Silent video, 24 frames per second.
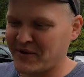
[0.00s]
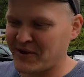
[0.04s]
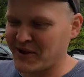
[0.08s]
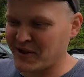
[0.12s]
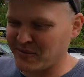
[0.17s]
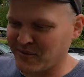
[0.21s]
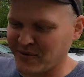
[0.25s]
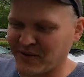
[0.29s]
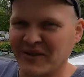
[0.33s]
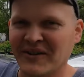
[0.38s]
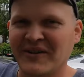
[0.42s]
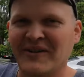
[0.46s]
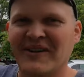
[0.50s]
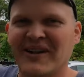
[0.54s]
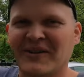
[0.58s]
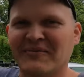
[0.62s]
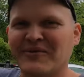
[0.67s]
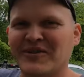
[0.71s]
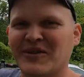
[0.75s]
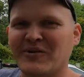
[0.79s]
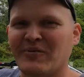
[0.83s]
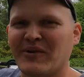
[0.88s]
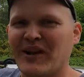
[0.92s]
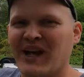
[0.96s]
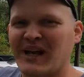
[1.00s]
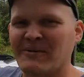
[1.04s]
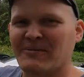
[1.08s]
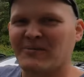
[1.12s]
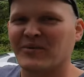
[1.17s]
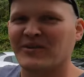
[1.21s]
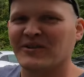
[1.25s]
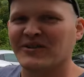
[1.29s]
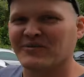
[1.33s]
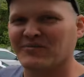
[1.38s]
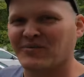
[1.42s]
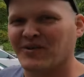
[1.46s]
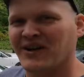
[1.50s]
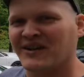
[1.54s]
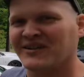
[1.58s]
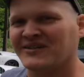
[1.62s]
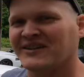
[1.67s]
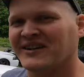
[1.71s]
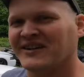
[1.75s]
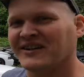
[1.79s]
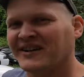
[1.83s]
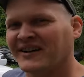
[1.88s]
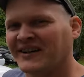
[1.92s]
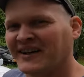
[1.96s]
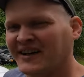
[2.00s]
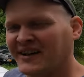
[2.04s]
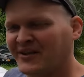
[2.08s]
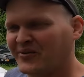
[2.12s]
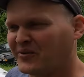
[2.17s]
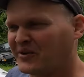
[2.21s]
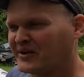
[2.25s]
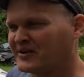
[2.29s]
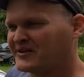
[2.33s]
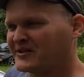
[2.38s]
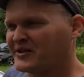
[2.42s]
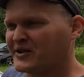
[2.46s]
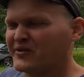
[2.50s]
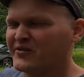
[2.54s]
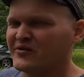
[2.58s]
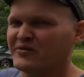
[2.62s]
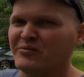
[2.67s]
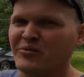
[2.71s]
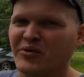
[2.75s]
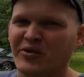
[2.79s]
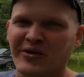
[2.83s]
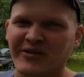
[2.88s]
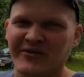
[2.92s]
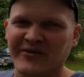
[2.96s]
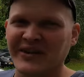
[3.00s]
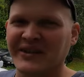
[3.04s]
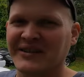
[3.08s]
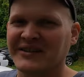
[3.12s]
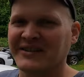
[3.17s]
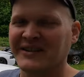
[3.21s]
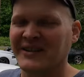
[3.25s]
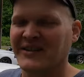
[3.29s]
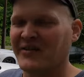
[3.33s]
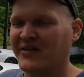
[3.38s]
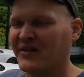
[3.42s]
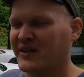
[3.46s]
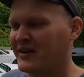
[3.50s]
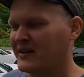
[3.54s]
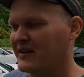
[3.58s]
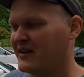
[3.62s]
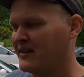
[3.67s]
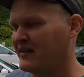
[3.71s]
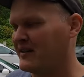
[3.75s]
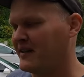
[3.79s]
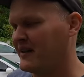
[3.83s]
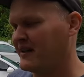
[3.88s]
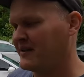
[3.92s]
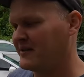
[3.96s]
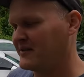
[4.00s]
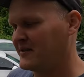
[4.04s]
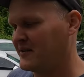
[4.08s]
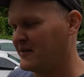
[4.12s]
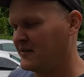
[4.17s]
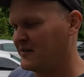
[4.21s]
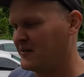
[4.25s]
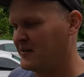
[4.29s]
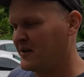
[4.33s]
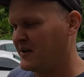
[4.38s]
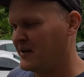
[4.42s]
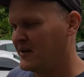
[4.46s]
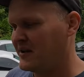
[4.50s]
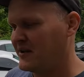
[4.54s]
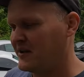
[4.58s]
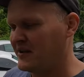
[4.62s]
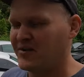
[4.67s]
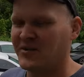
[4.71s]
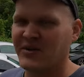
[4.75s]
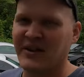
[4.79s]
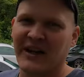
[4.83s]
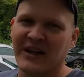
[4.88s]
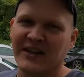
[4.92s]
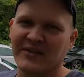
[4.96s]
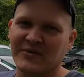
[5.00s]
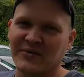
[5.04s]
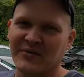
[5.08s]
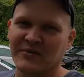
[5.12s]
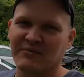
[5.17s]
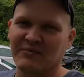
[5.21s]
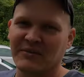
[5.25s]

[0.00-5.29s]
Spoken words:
super happy with this project. I can't wait to go for more events and everything like that. So you guys will